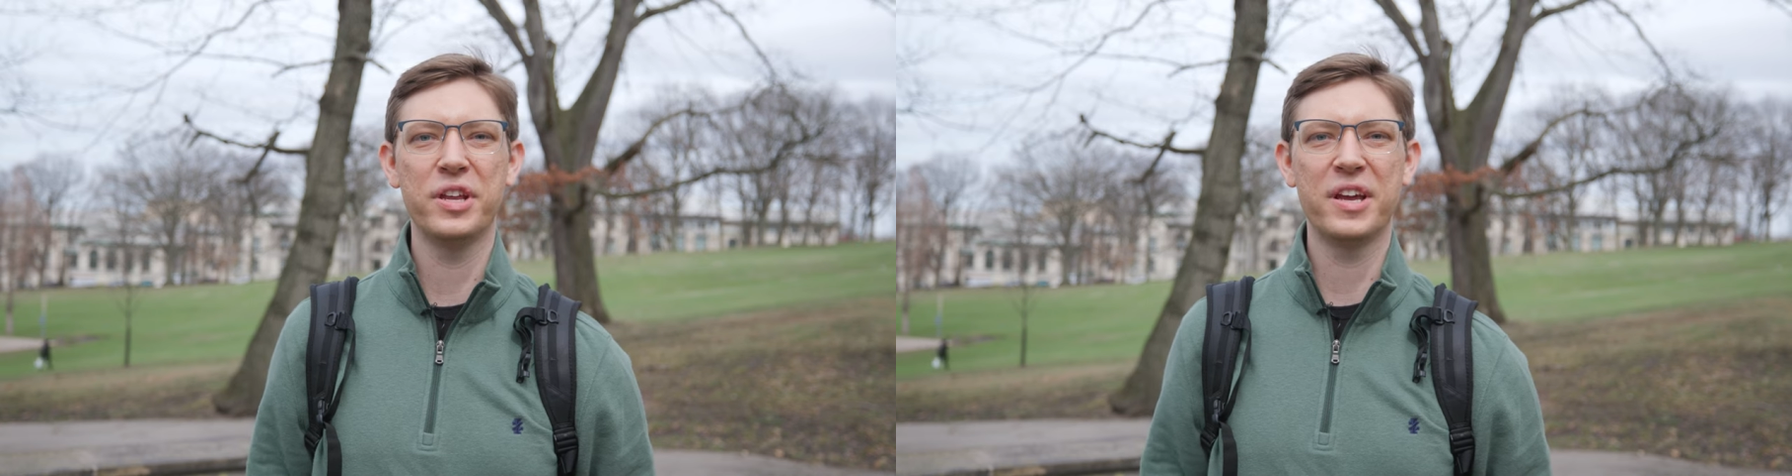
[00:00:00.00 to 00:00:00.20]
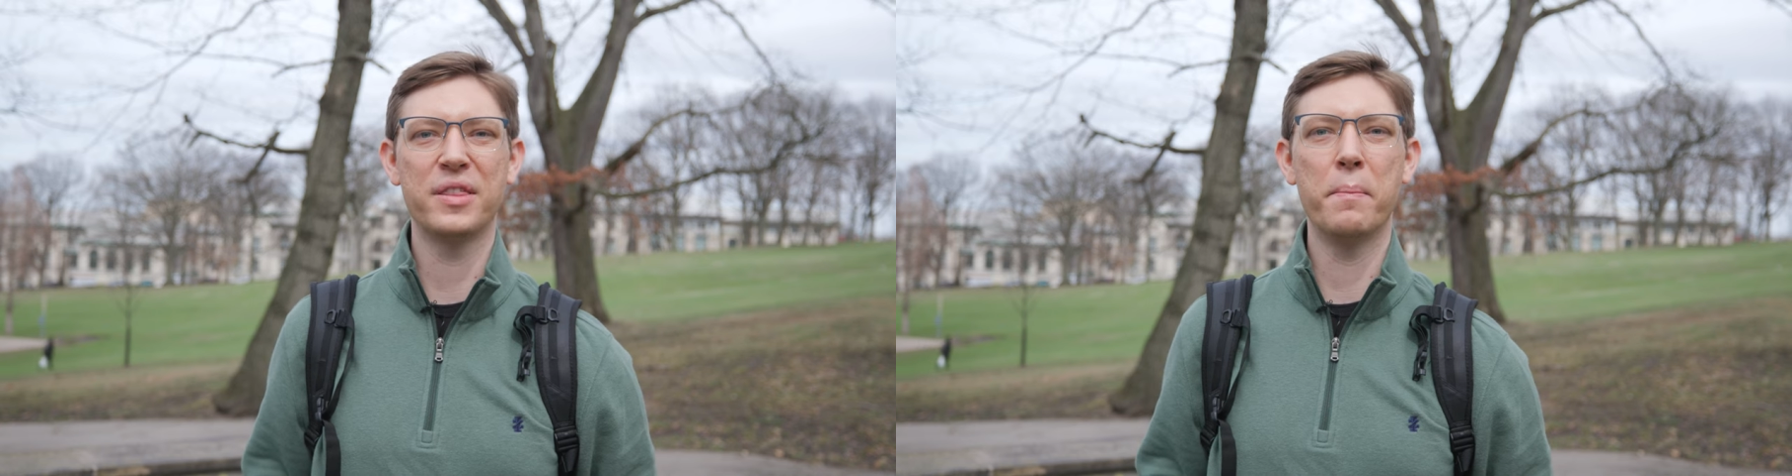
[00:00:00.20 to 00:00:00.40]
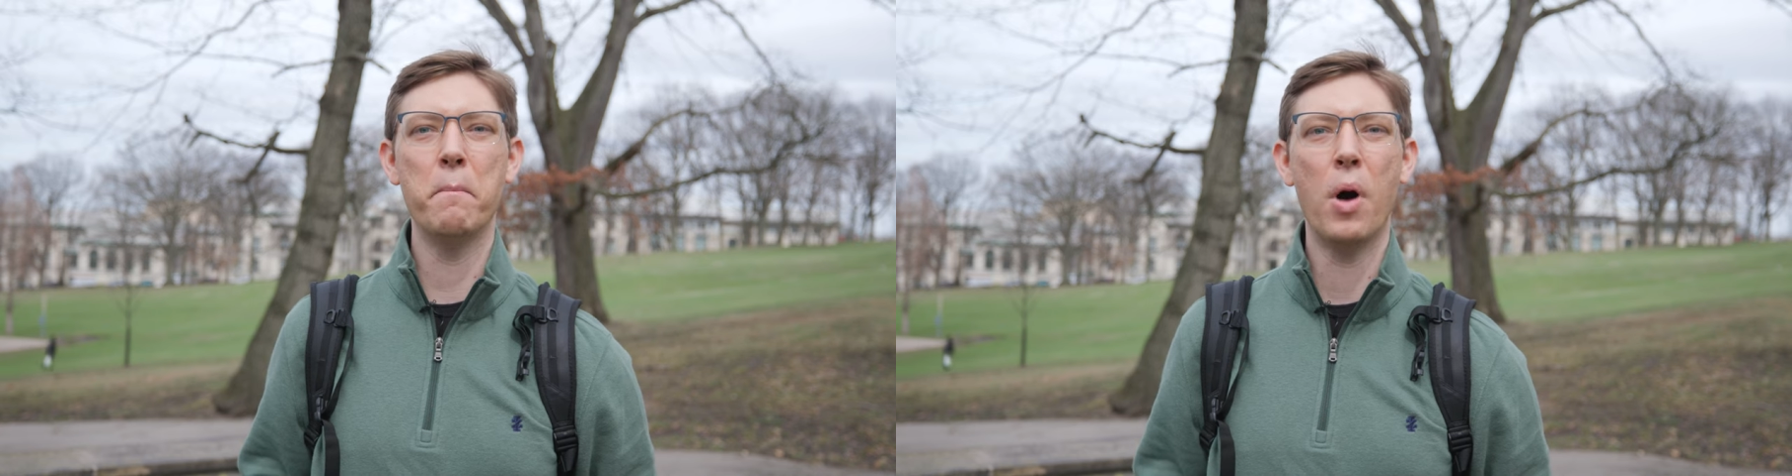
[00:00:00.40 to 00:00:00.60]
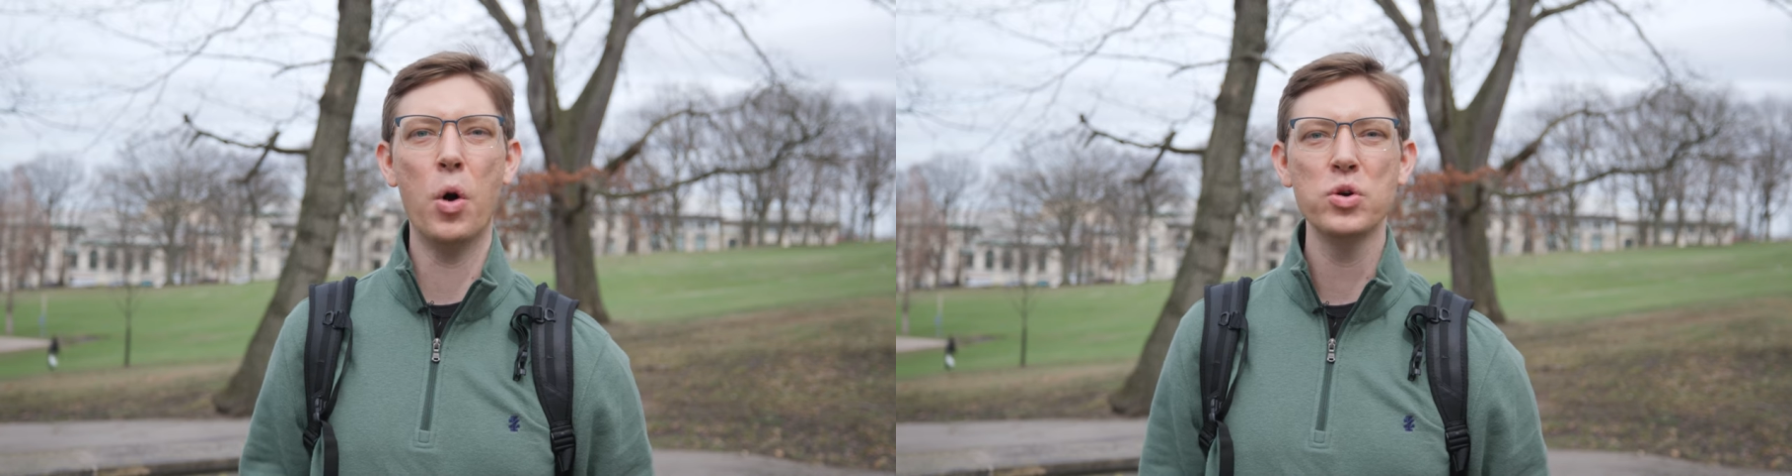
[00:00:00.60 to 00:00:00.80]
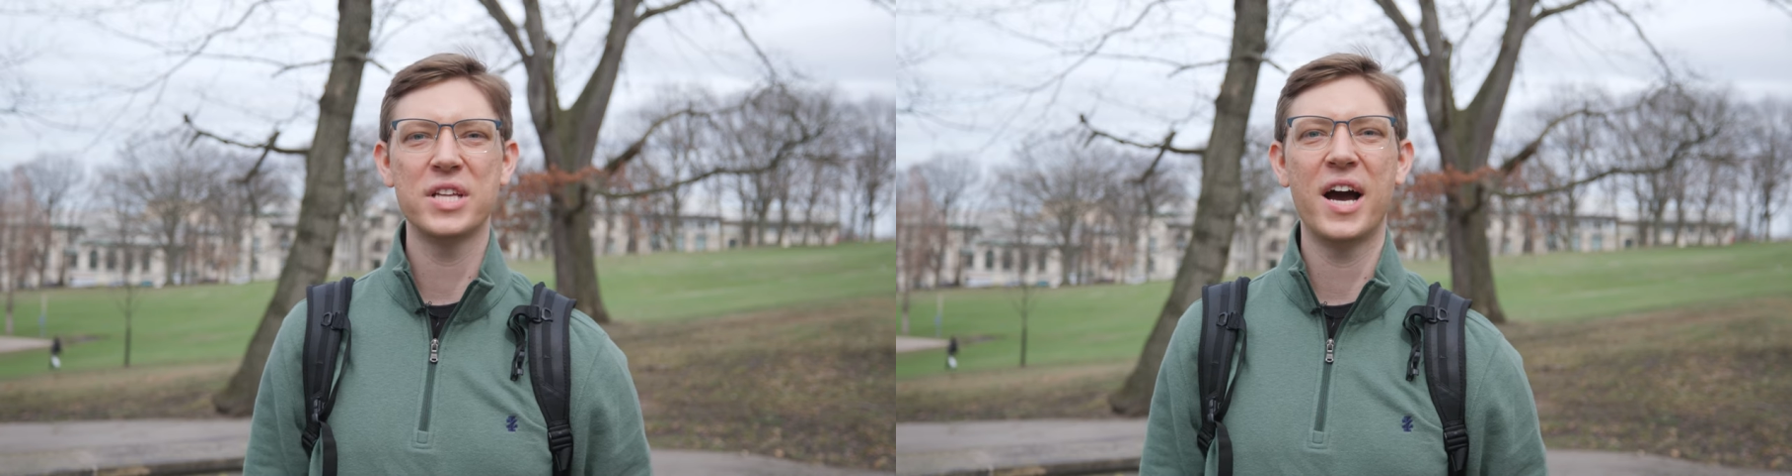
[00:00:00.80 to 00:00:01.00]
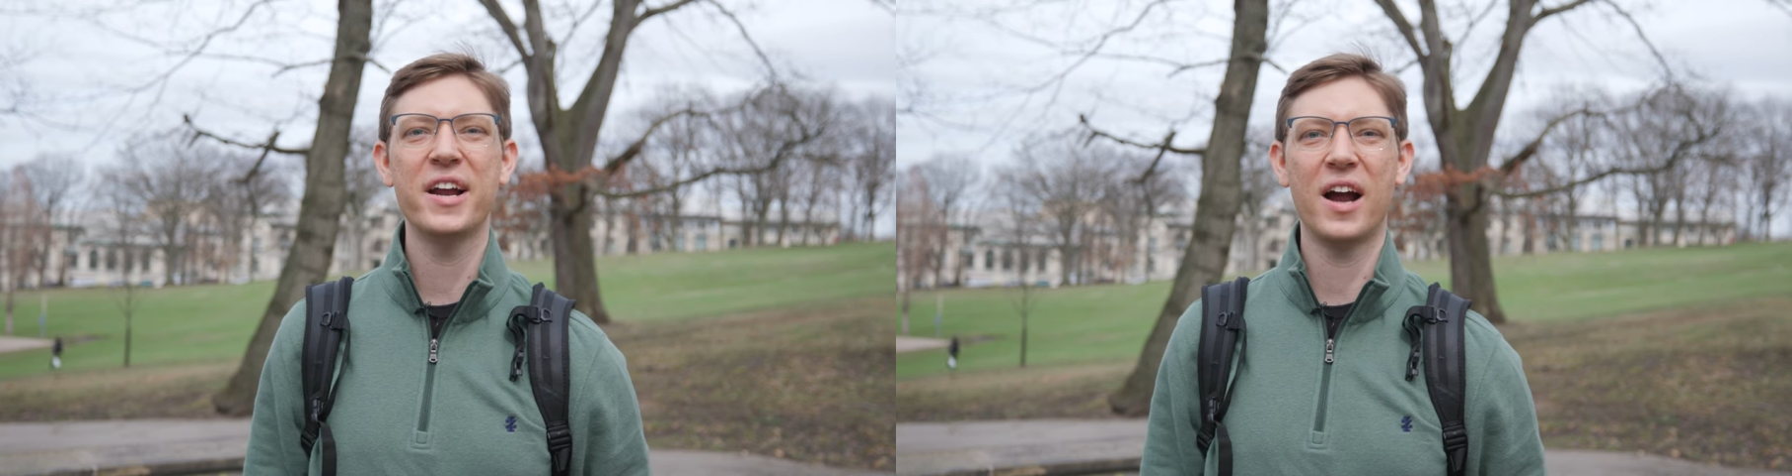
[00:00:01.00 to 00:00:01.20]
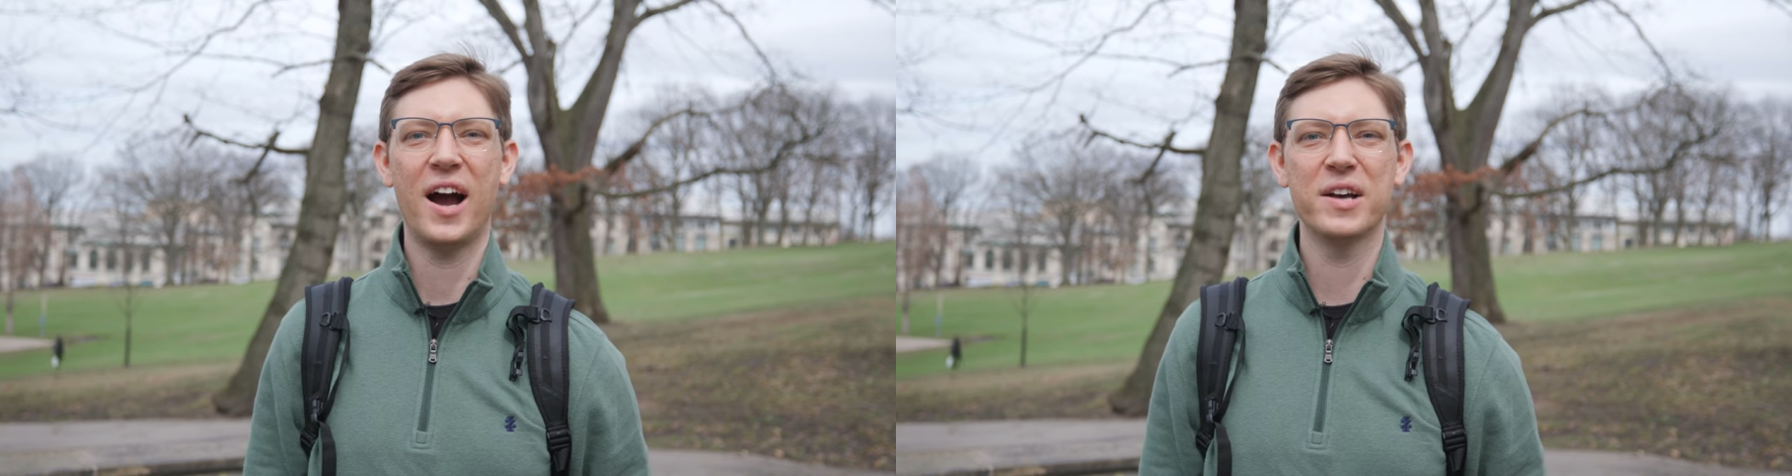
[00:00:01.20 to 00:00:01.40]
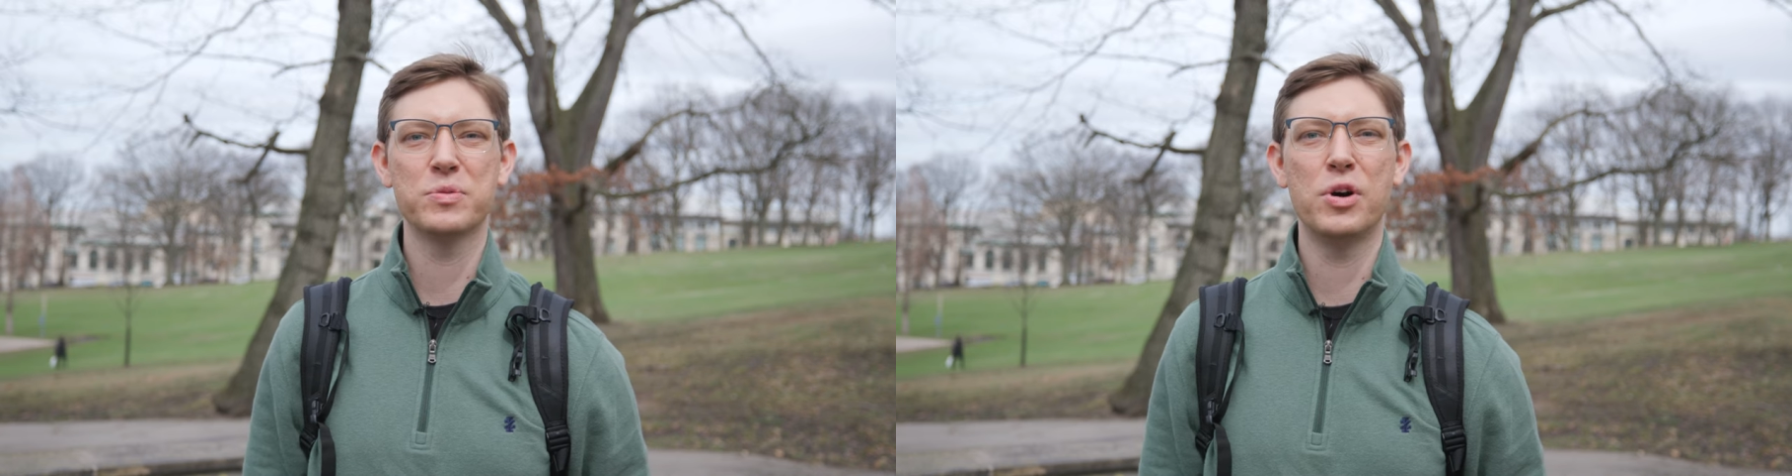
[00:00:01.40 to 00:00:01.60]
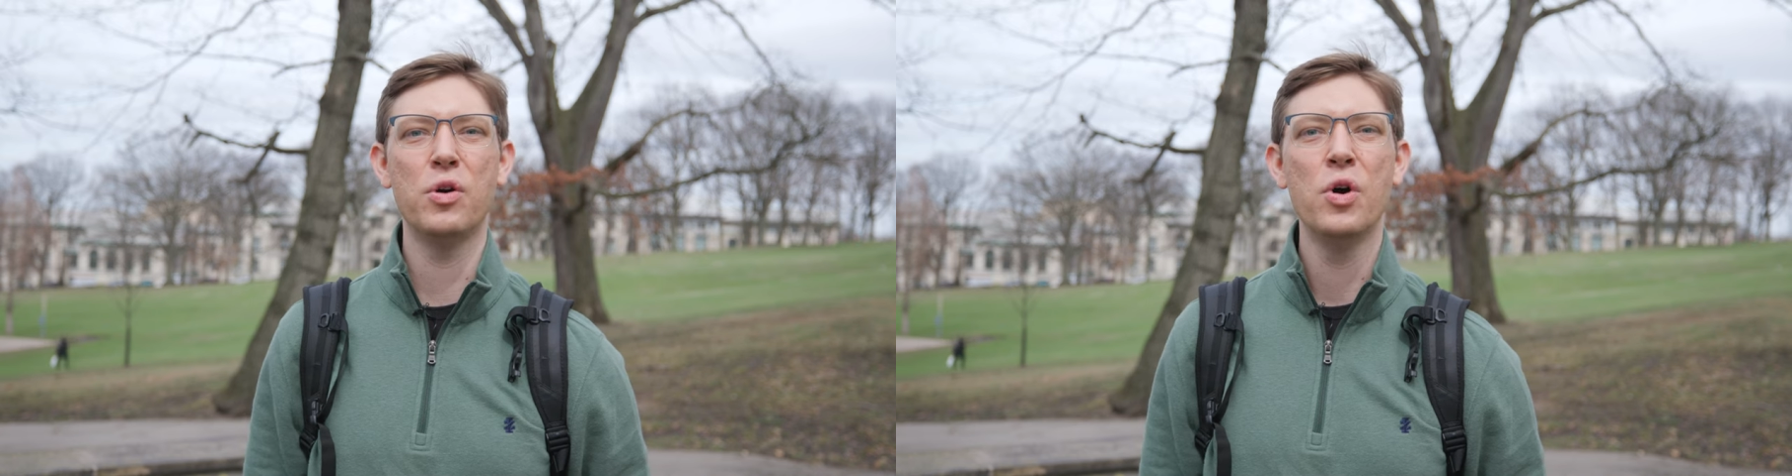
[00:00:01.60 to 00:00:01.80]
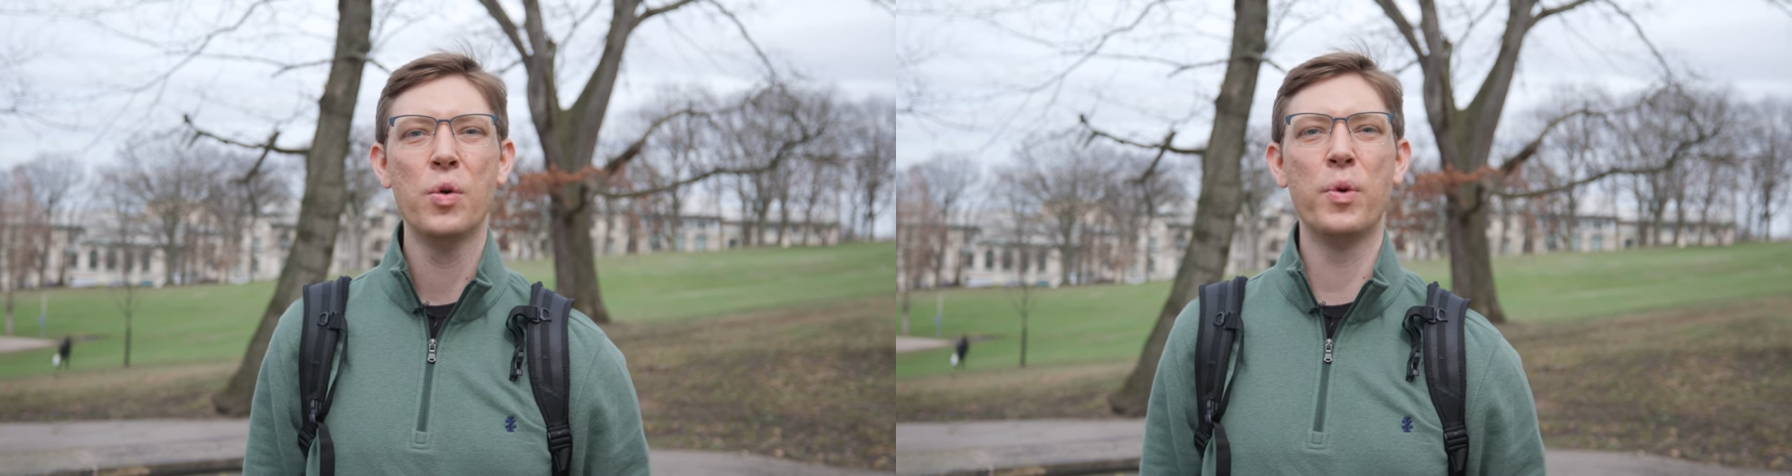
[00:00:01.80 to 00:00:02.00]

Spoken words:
to get the most out of your Osmo